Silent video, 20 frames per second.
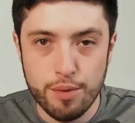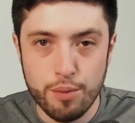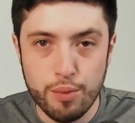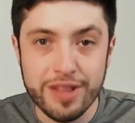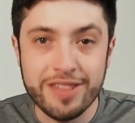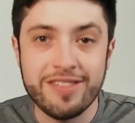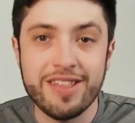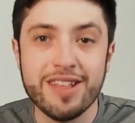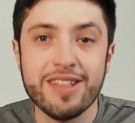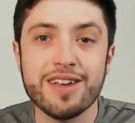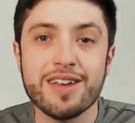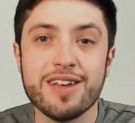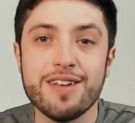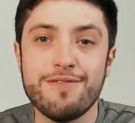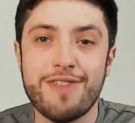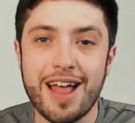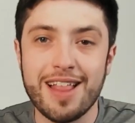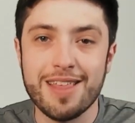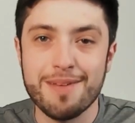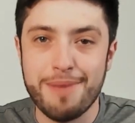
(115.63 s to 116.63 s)
When Silicon
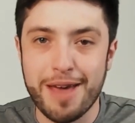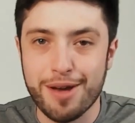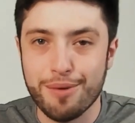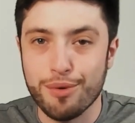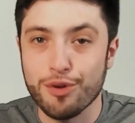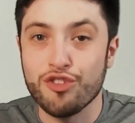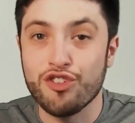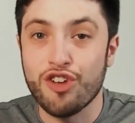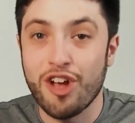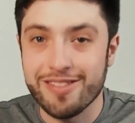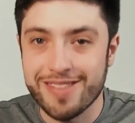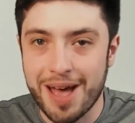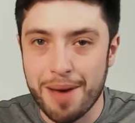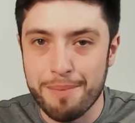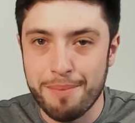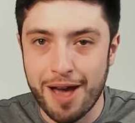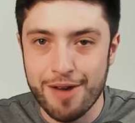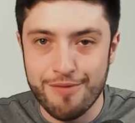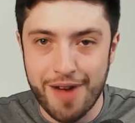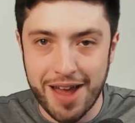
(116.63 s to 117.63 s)
Valley Bank was shut
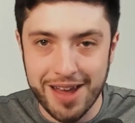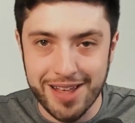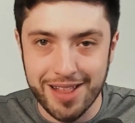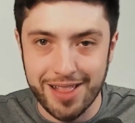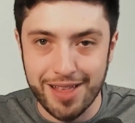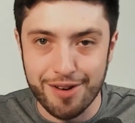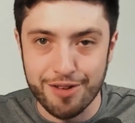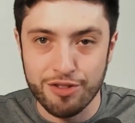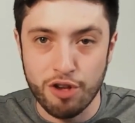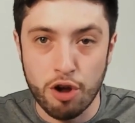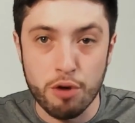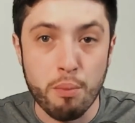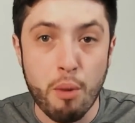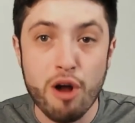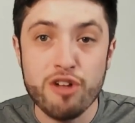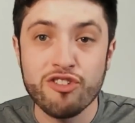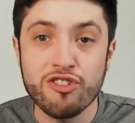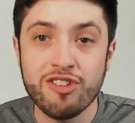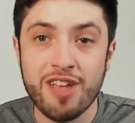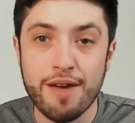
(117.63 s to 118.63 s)
down by regulators on
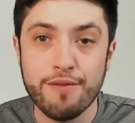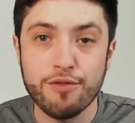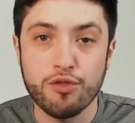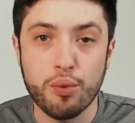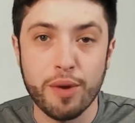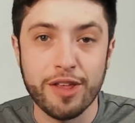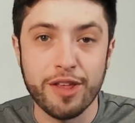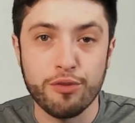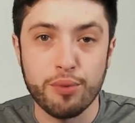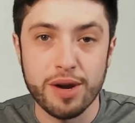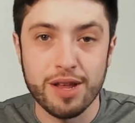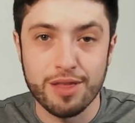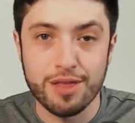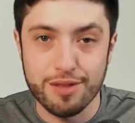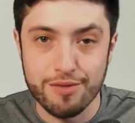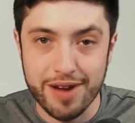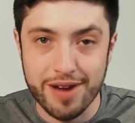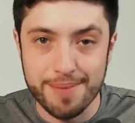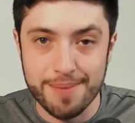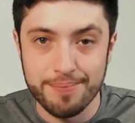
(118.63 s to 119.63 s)
March 10,
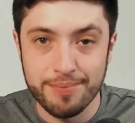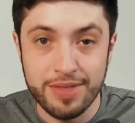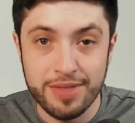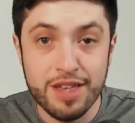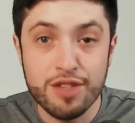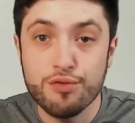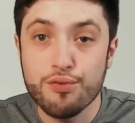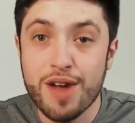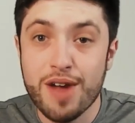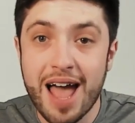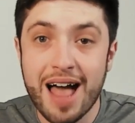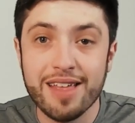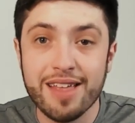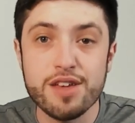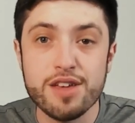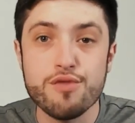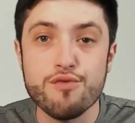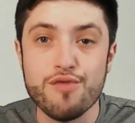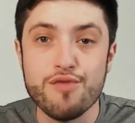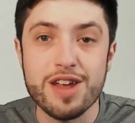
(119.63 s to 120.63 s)
2023, this
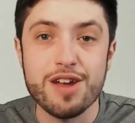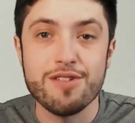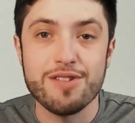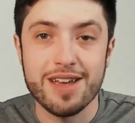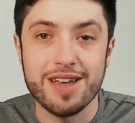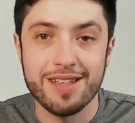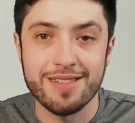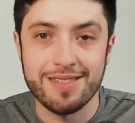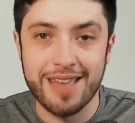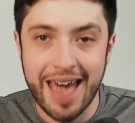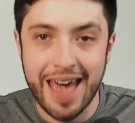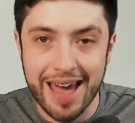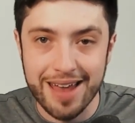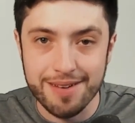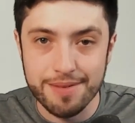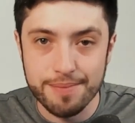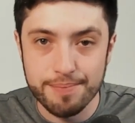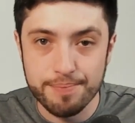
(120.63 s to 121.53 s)
reality reared its head.